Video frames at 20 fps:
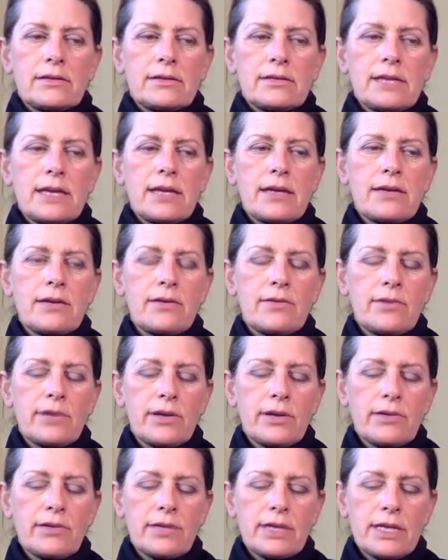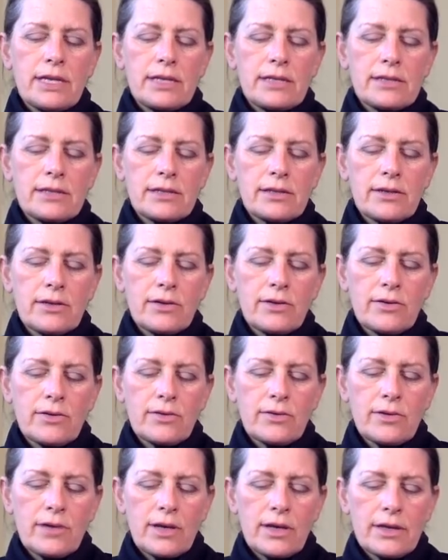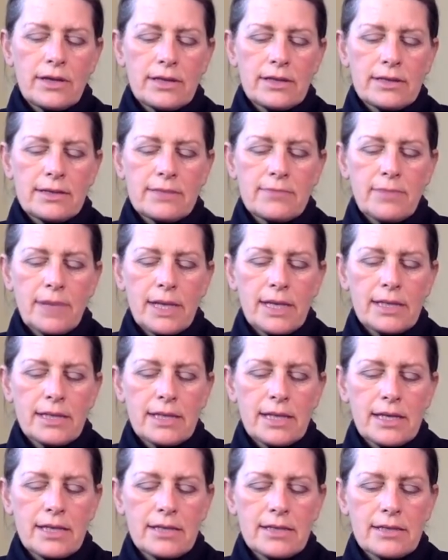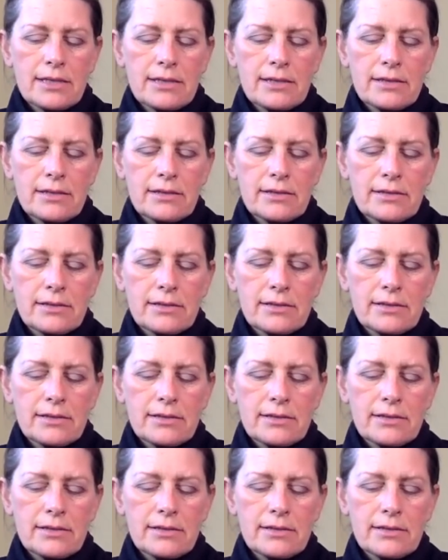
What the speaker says: take you where you need to go on this meditation.